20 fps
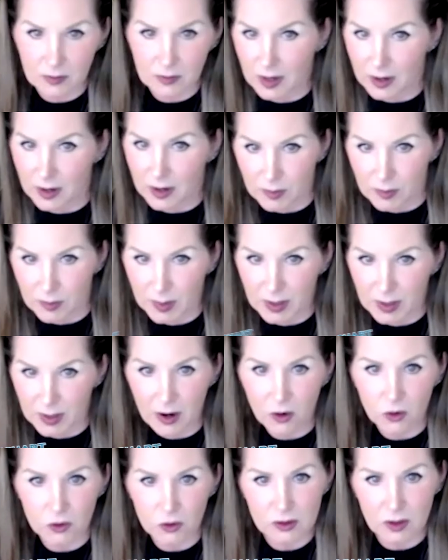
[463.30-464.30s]
everybody
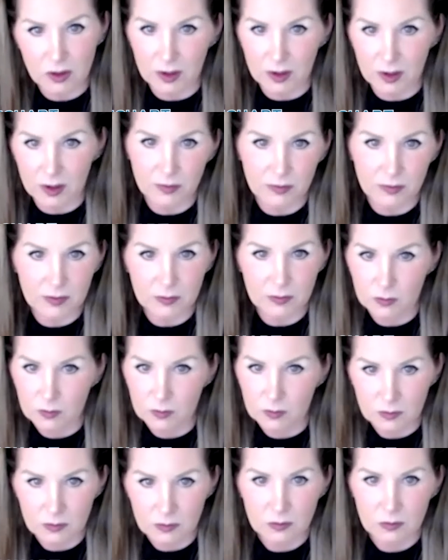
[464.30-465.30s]
else kind of
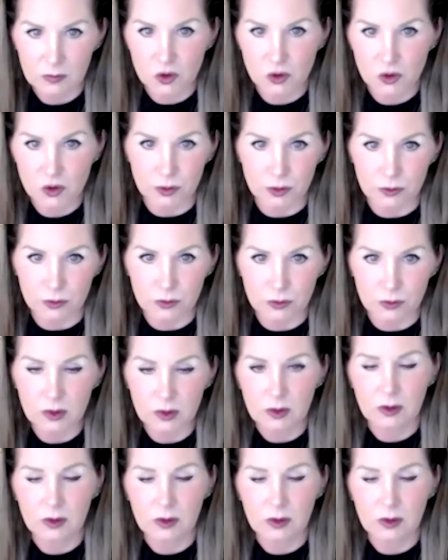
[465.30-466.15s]
screwed.